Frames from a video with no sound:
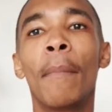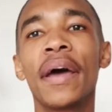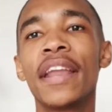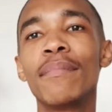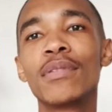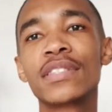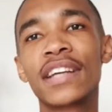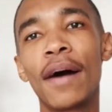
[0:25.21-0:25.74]

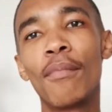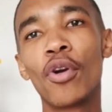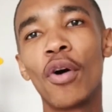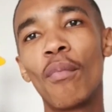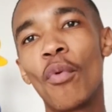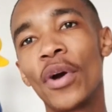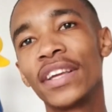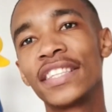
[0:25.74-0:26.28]
my name is
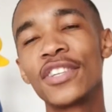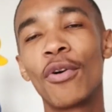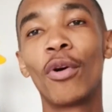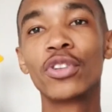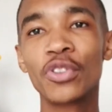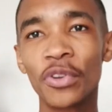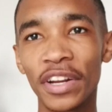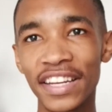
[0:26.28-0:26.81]
Kamolo Moeti,
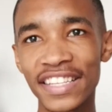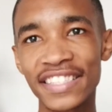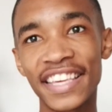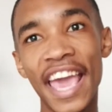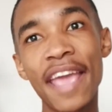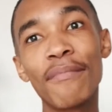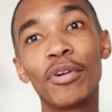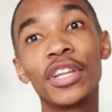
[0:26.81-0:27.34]
also known
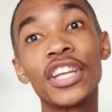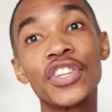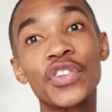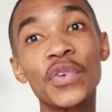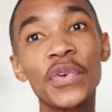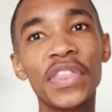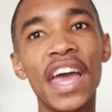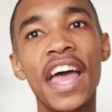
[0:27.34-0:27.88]
as Came With
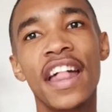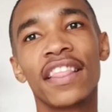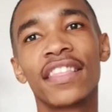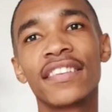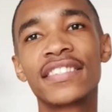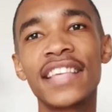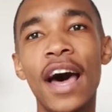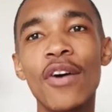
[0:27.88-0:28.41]
The Truth,
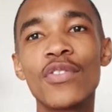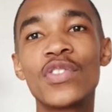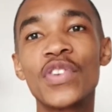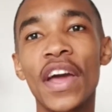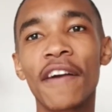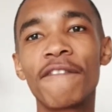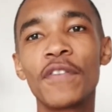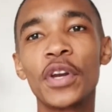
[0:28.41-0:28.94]
the
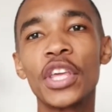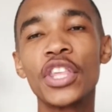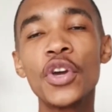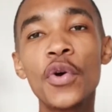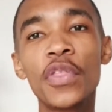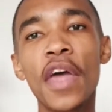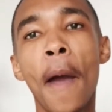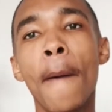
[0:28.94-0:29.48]
soundtrack for the
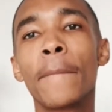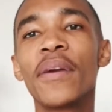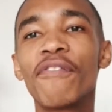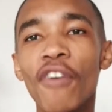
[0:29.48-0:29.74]
youth.